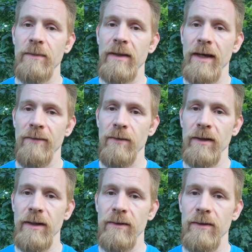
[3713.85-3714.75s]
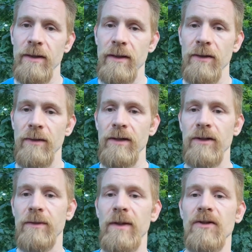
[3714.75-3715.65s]
but they have the really interesting coloration,
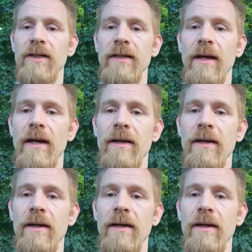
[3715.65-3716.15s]
especially